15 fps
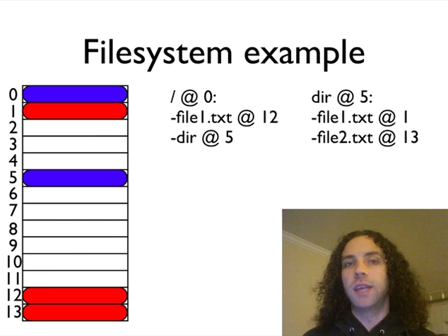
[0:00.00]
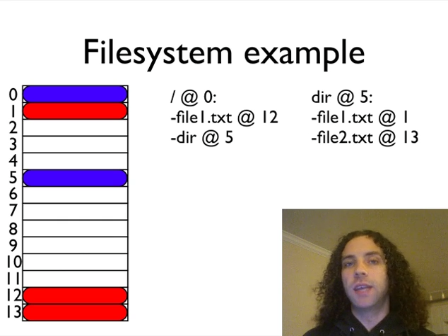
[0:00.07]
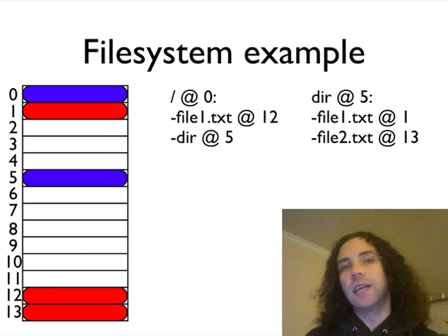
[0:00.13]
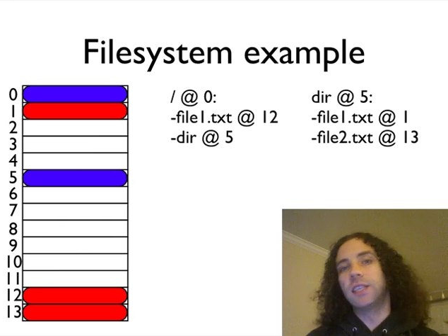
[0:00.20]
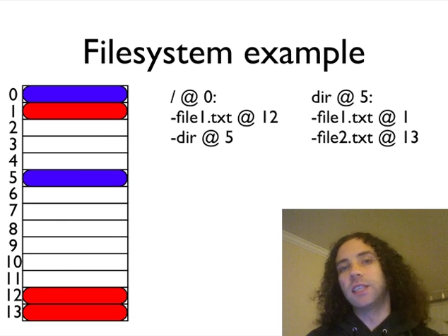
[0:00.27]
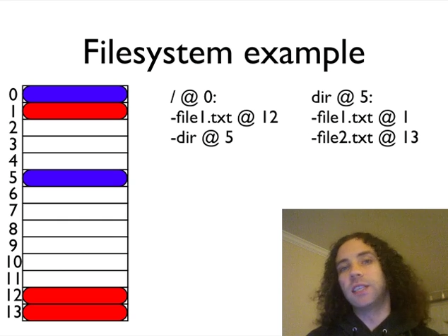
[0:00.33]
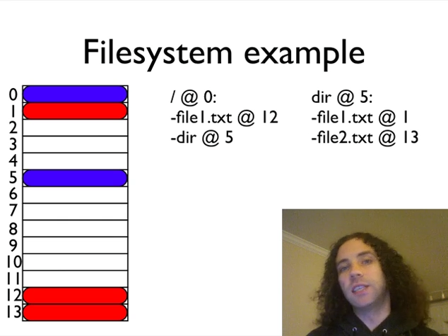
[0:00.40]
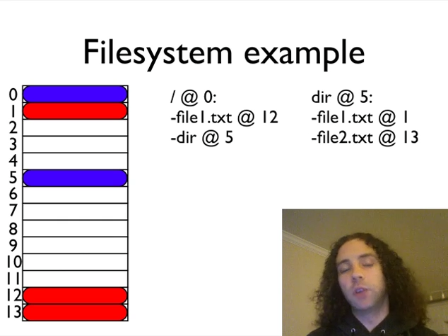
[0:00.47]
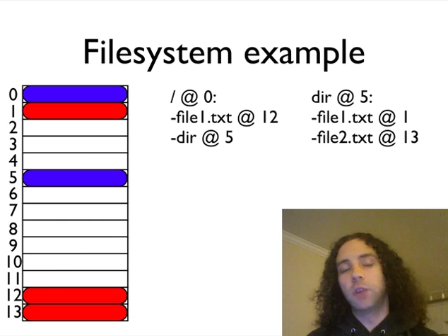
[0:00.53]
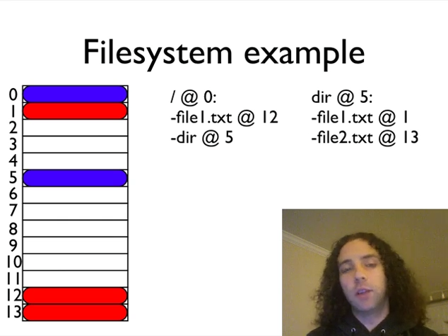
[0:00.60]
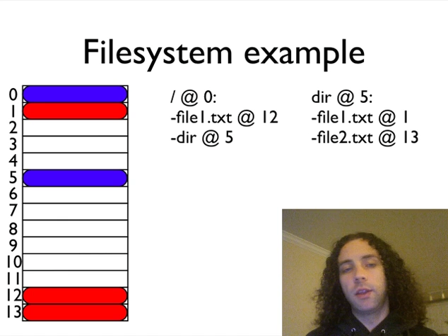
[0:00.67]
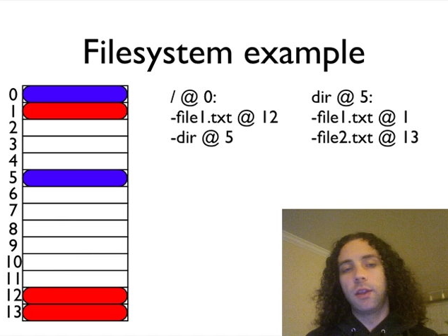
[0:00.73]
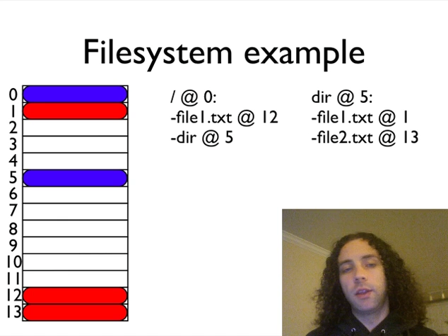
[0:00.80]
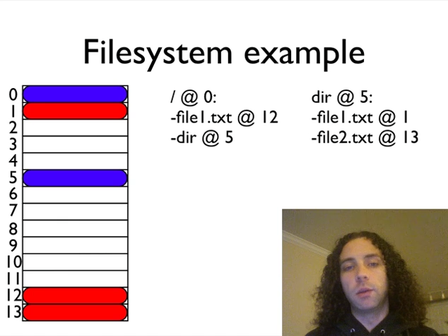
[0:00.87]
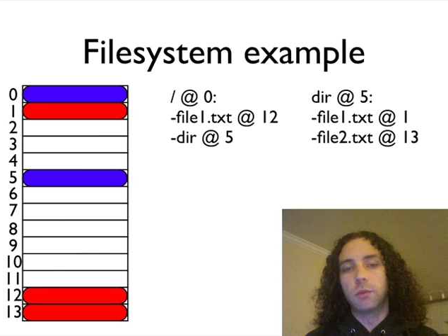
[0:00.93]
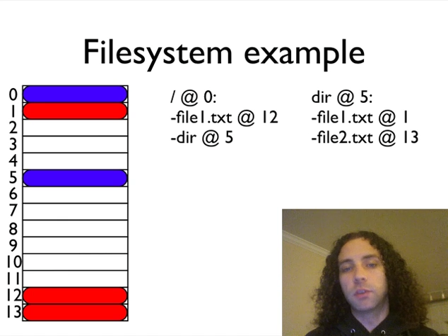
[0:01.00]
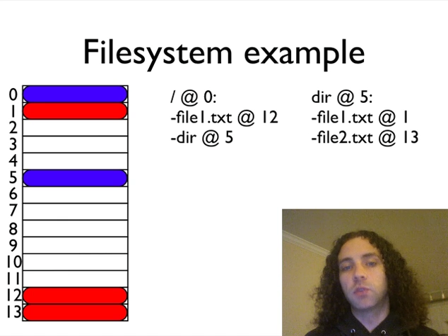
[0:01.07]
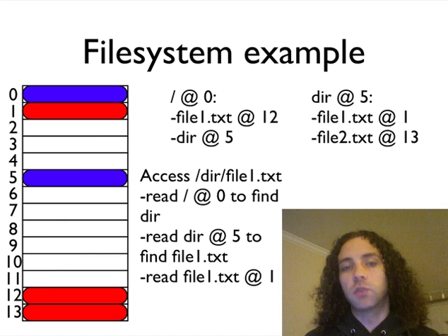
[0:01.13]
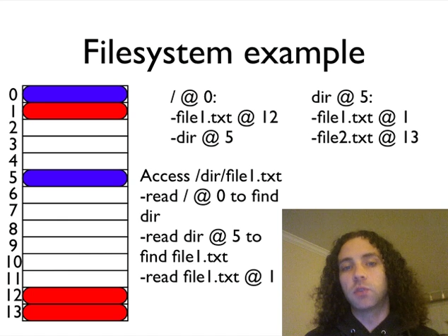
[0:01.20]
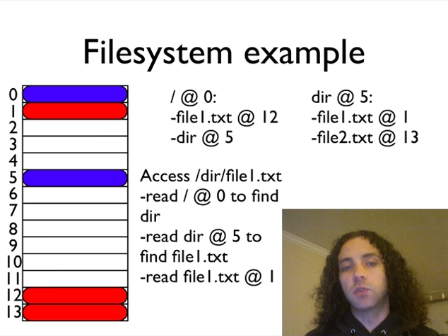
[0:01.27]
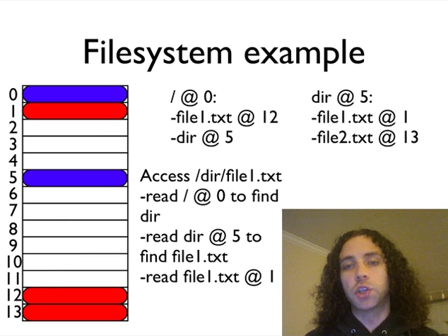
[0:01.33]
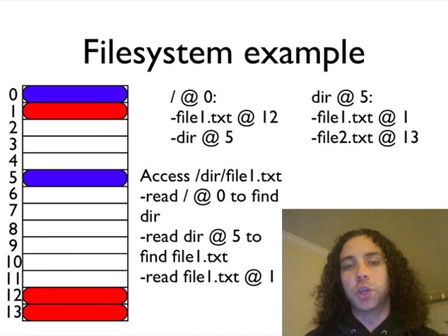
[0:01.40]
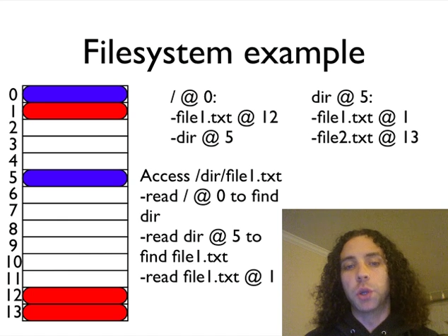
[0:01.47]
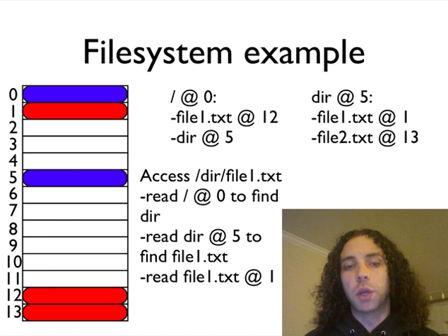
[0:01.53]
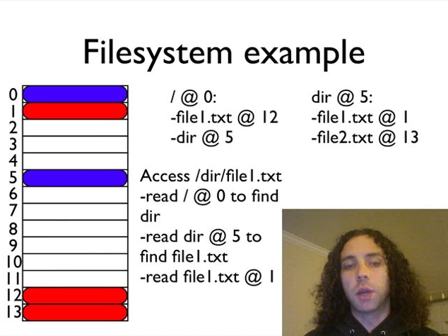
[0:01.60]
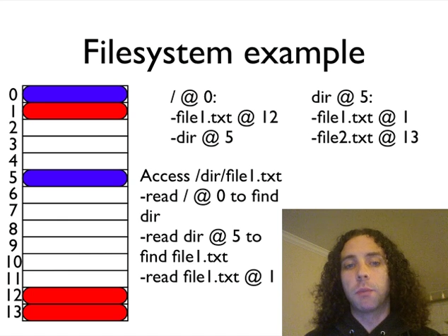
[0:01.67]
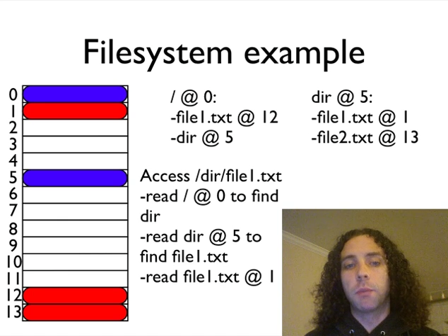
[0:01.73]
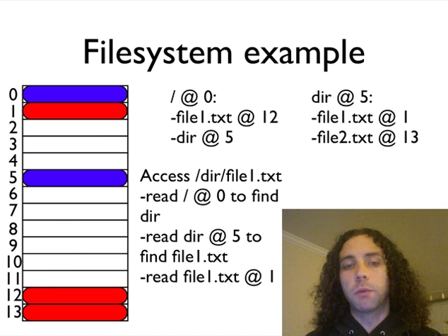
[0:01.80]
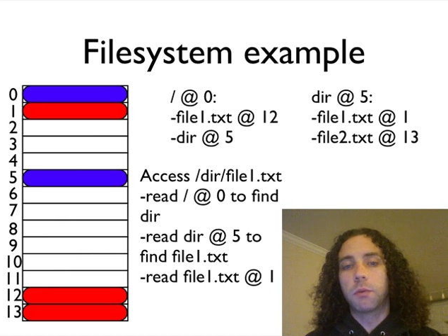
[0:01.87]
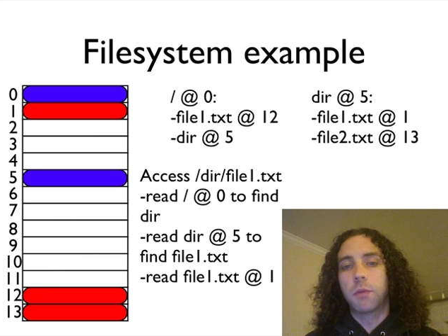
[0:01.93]
And that's usually the only restriction you end
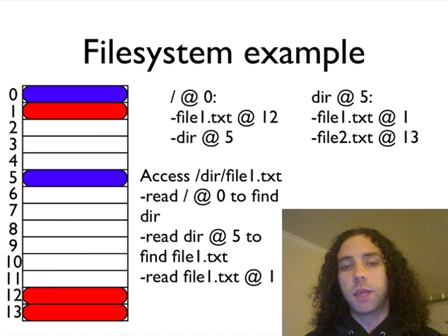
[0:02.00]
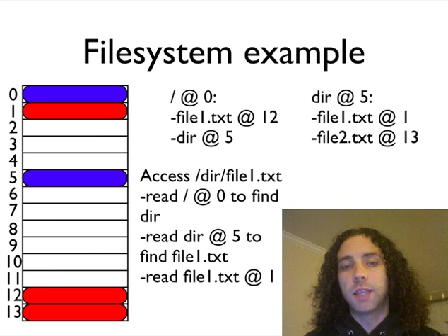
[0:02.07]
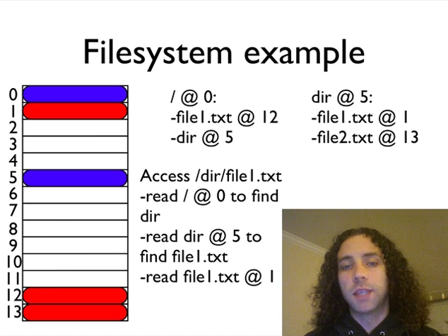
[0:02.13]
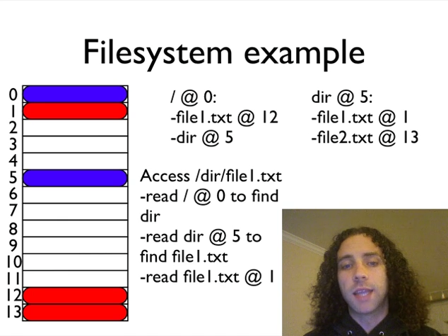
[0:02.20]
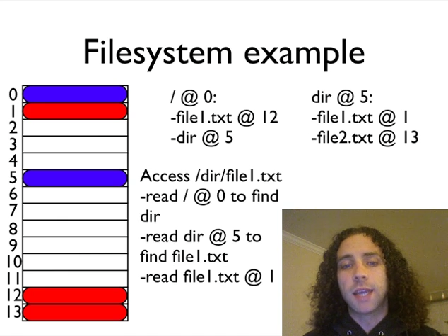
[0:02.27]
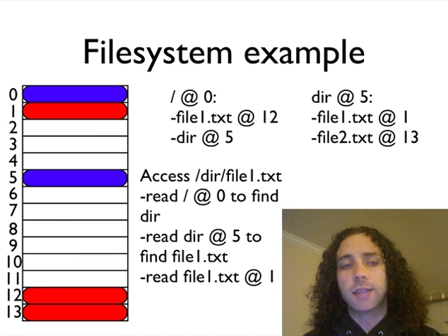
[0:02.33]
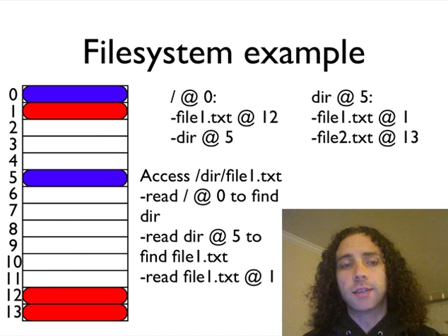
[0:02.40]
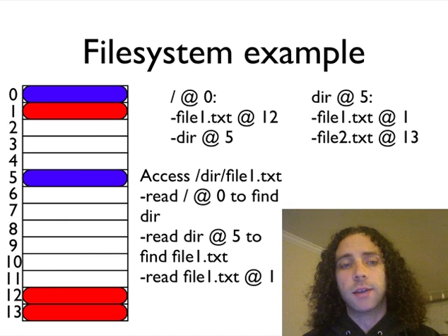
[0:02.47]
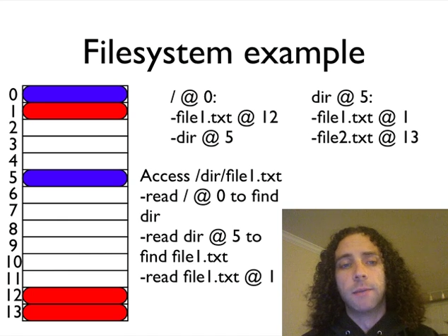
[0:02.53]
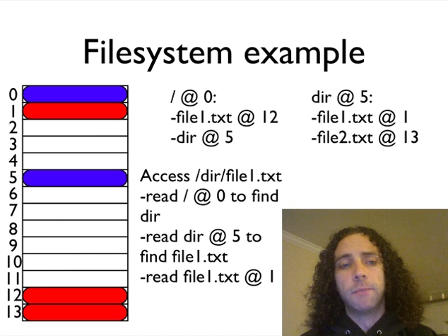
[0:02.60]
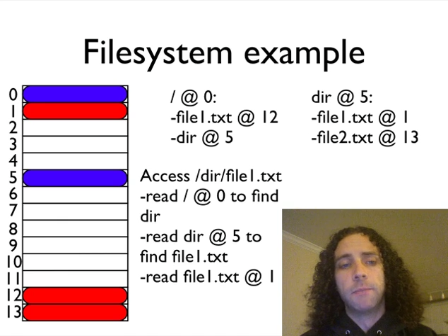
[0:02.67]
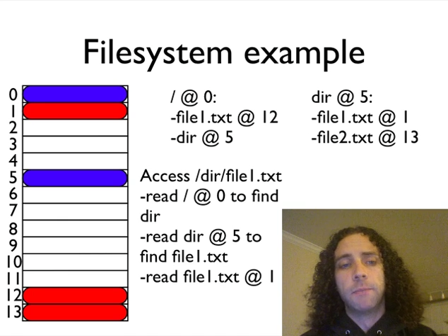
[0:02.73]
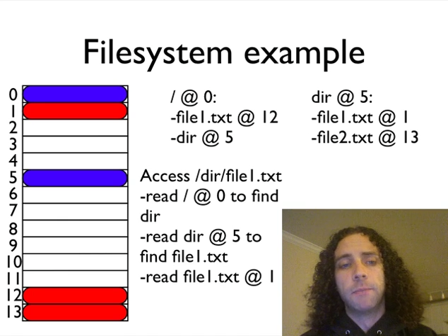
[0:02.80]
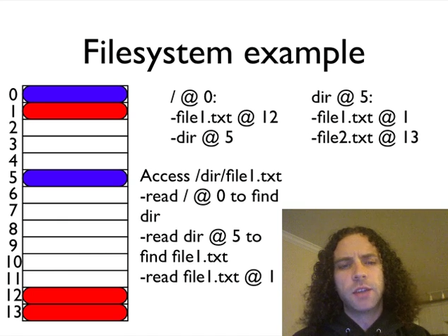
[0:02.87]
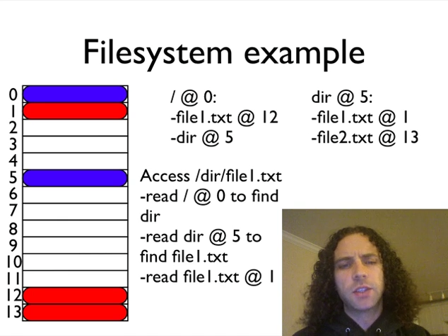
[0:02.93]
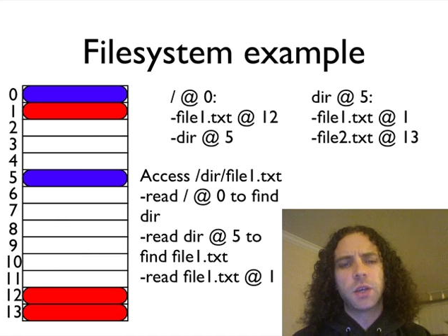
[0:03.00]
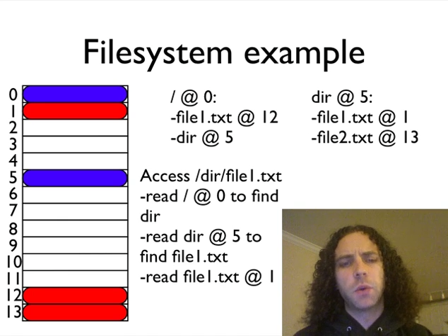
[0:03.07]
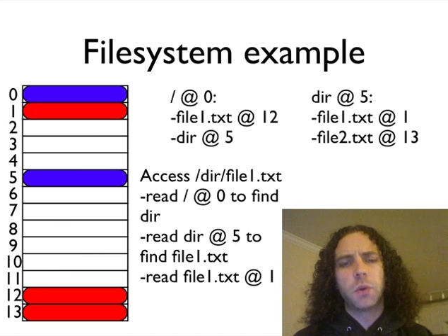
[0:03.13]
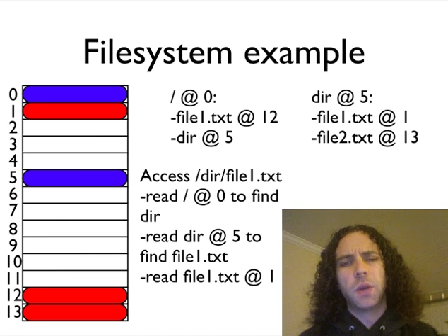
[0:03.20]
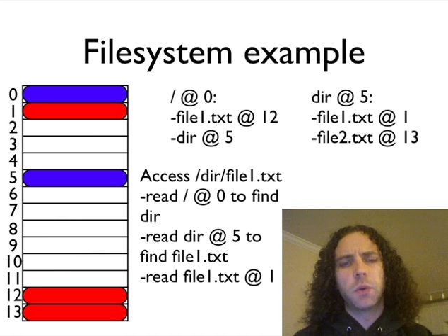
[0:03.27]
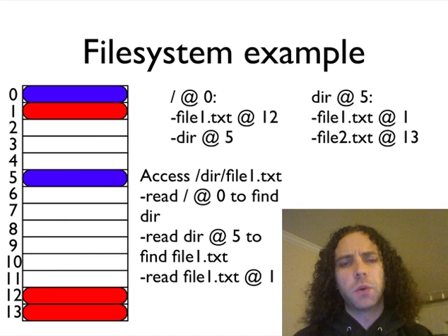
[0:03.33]
up with these things. So